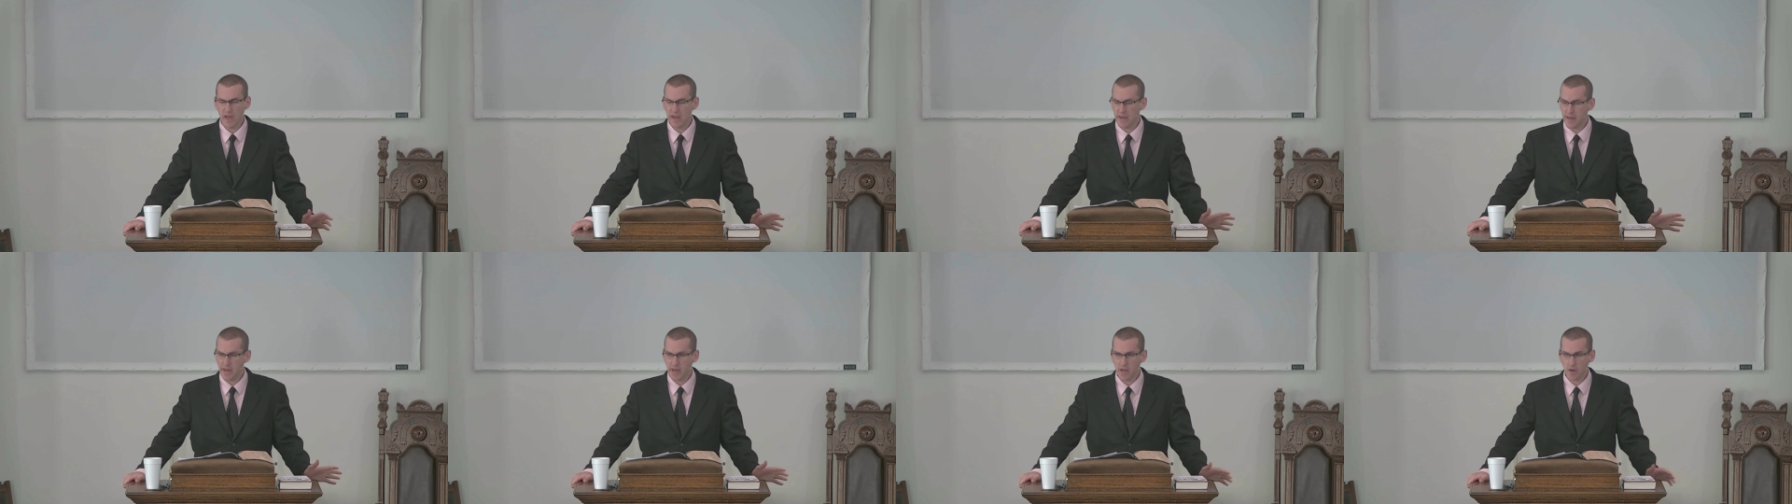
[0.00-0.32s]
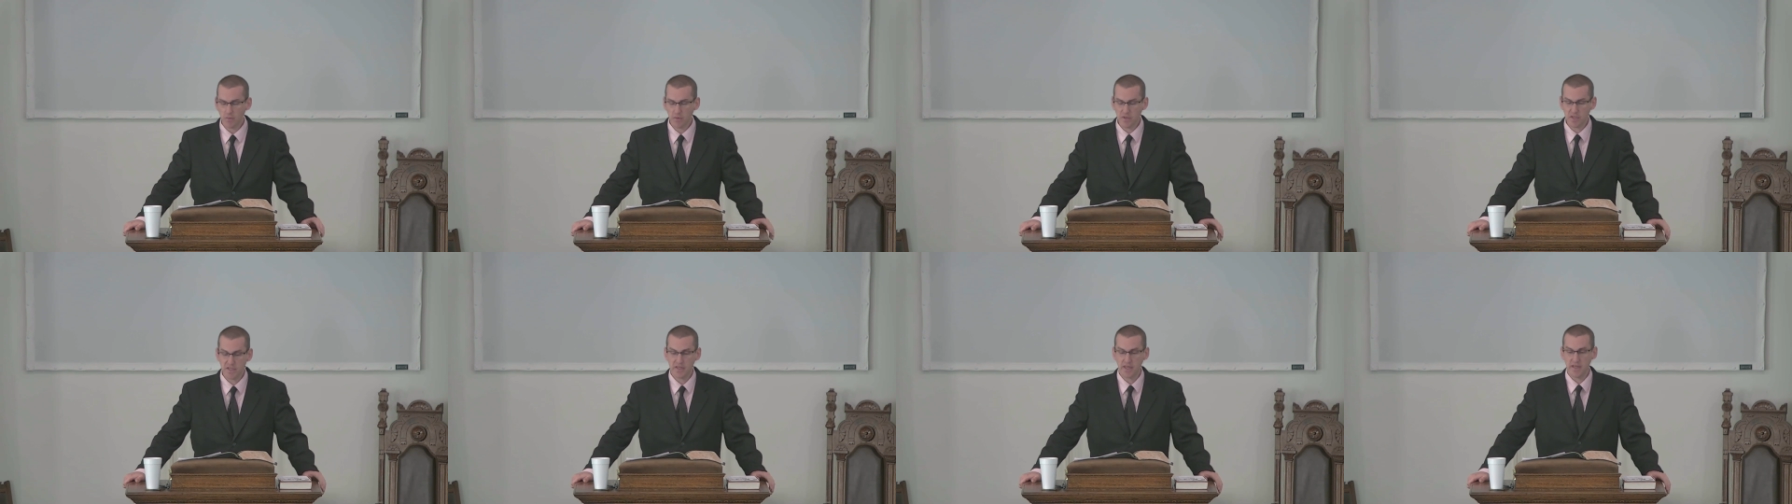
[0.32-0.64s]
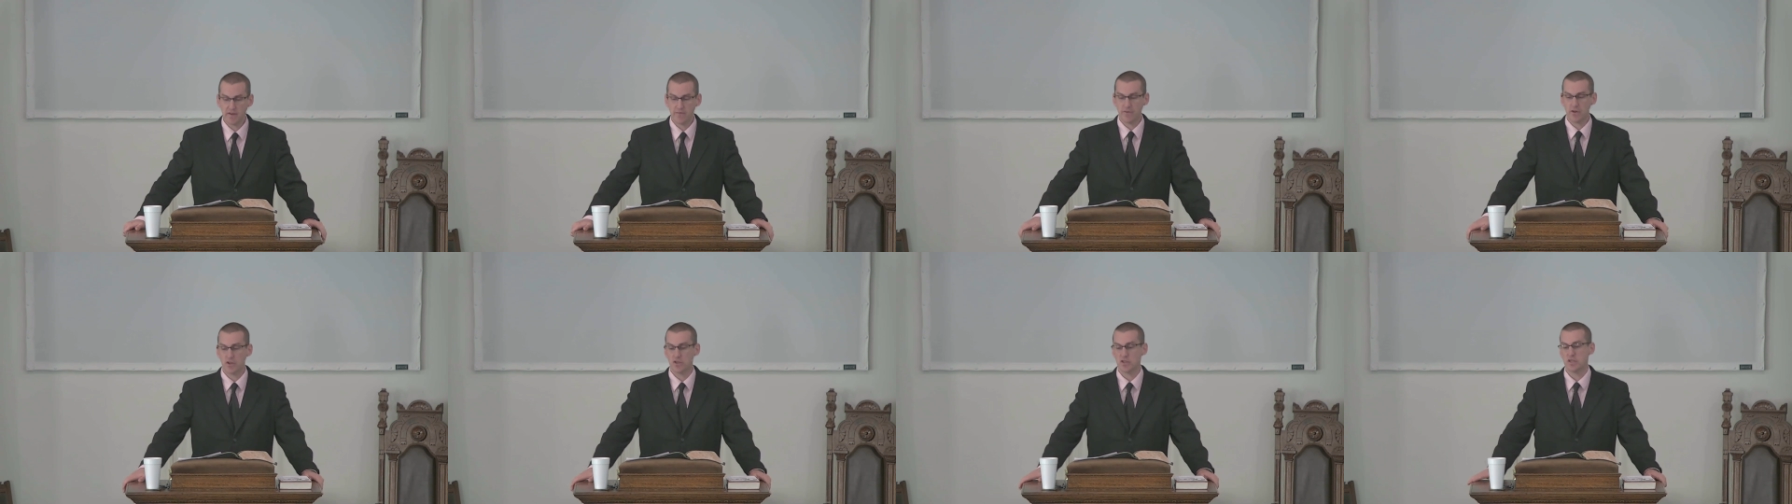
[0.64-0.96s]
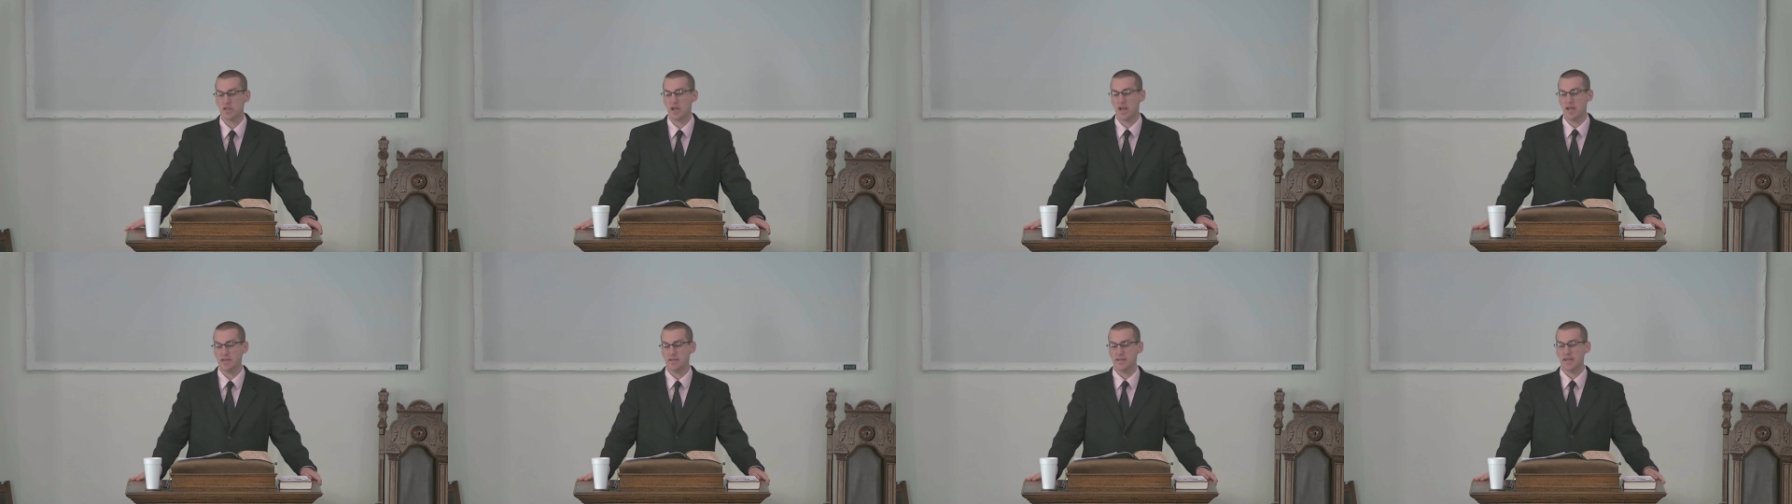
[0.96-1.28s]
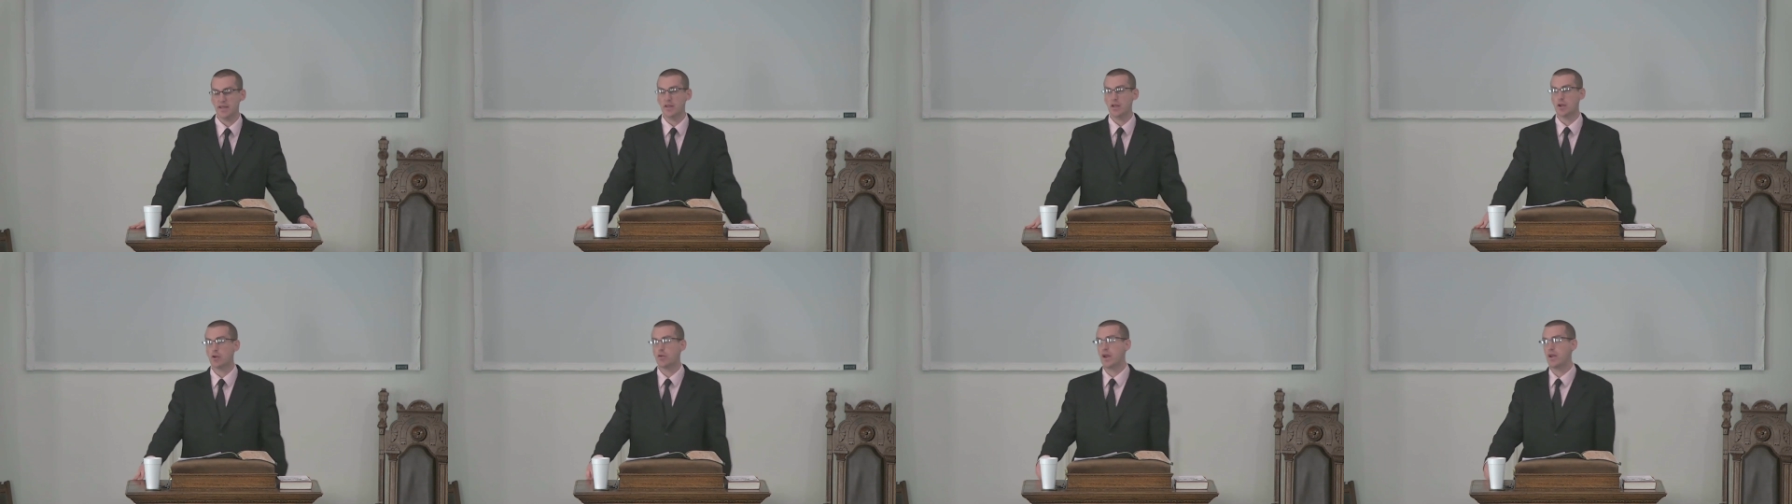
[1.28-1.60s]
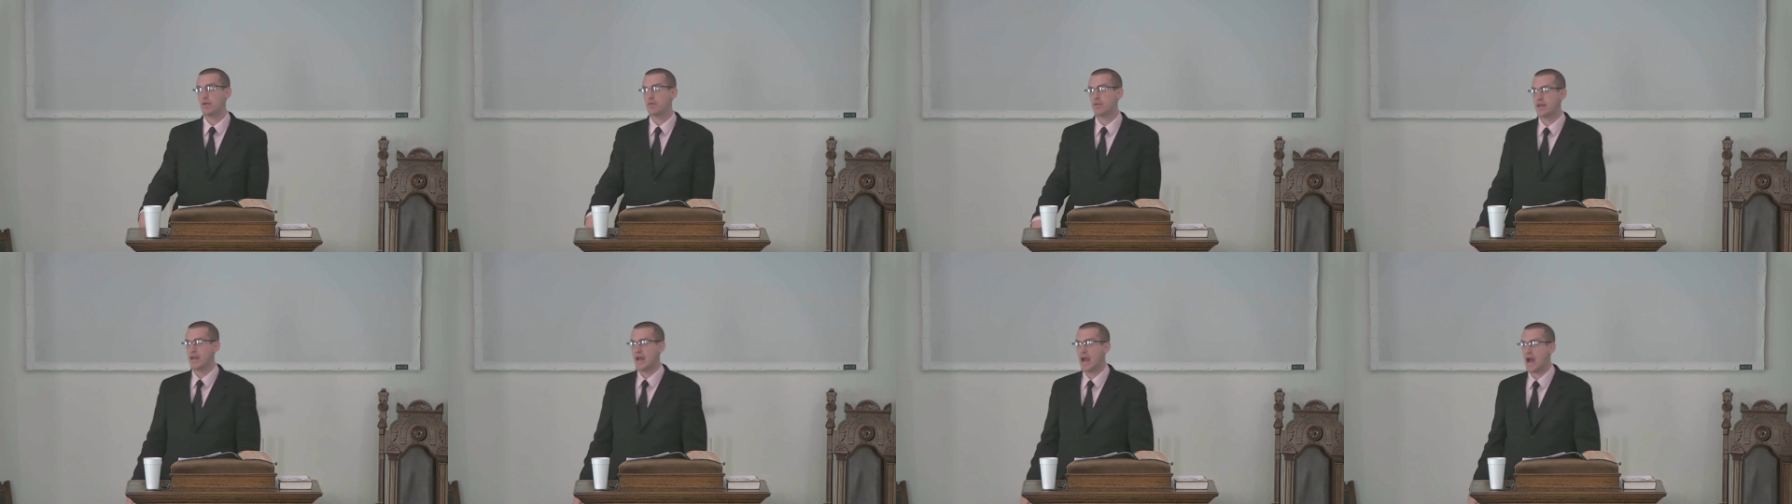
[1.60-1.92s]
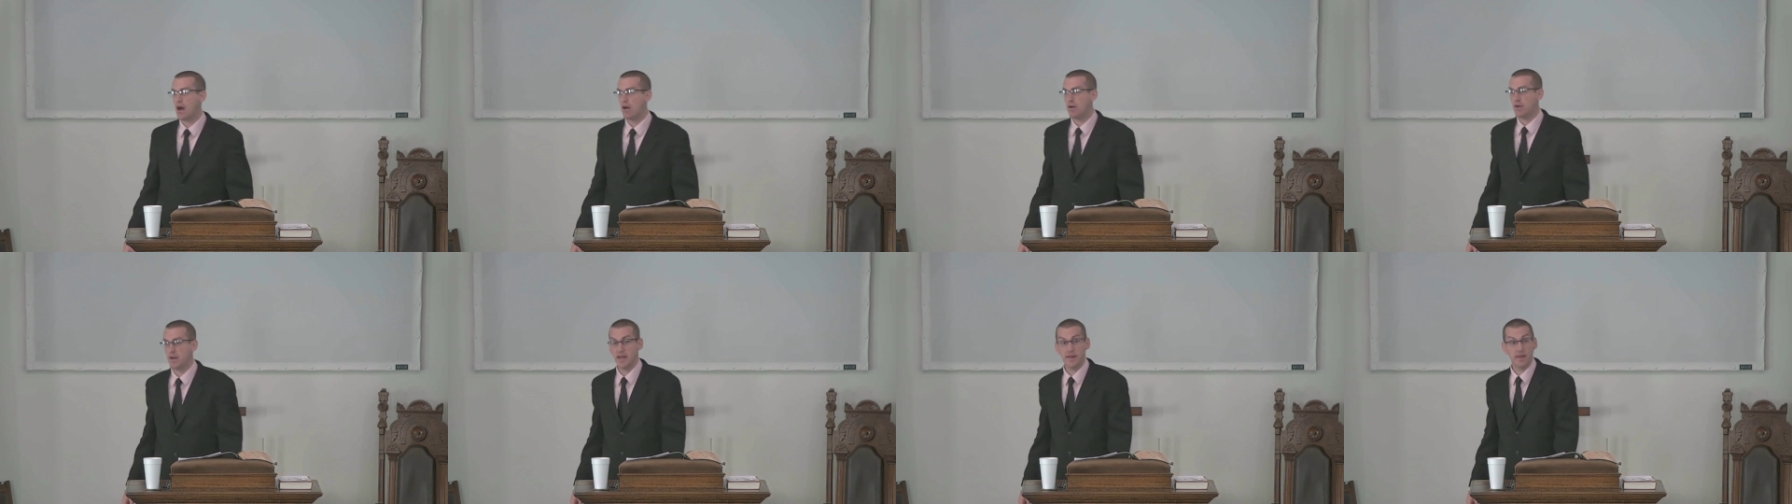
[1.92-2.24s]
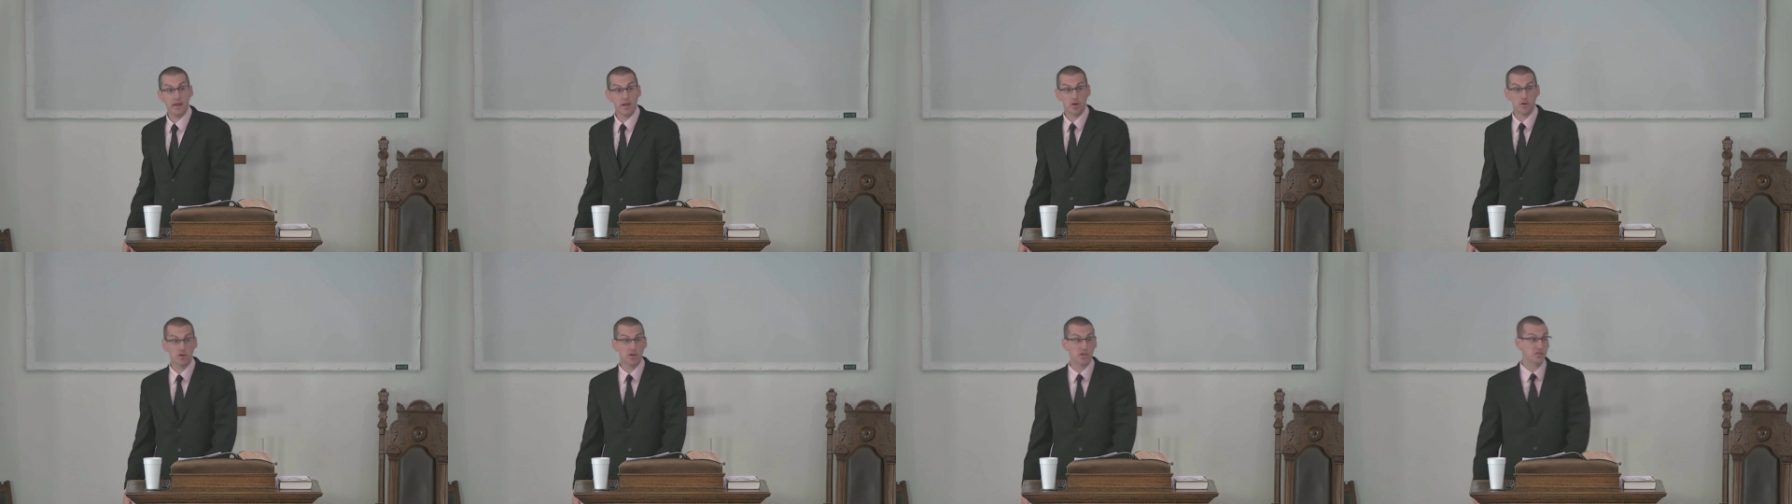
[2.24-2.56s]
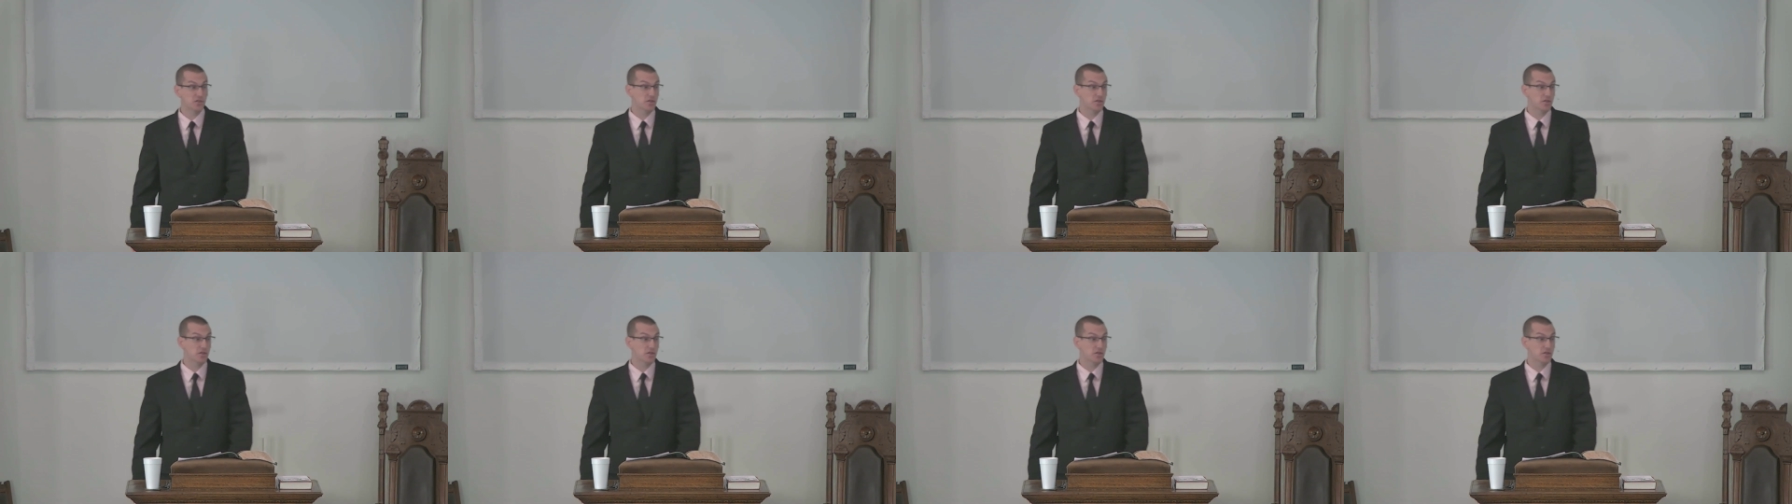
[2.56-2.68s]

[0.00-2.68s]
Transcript: And here we see in verse 19 the great reality that